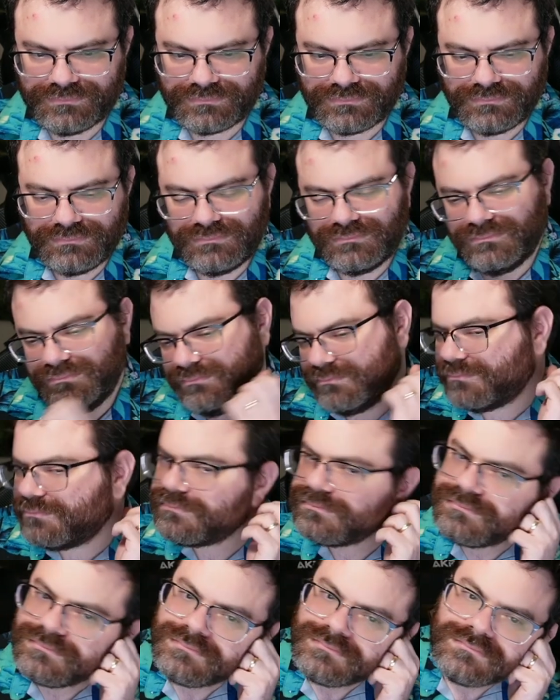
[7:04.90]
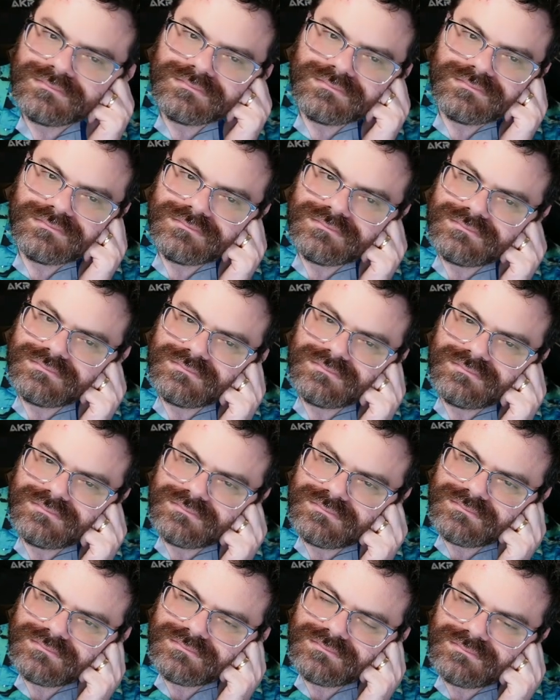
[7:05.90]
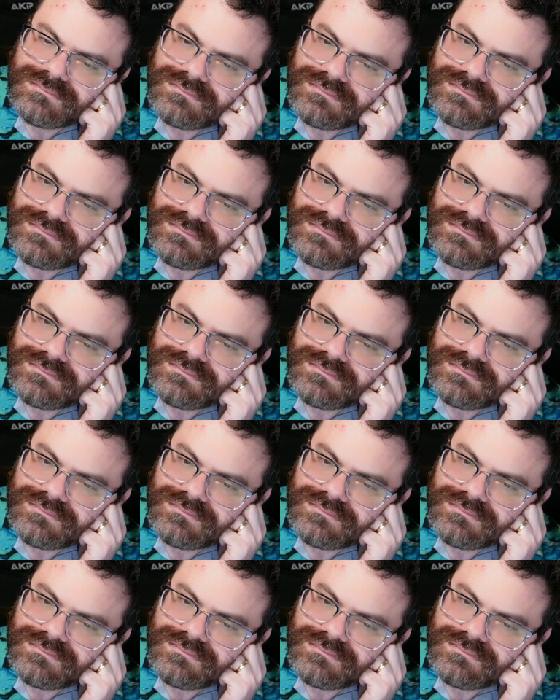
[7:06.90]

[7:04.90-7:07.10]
Nothing is said.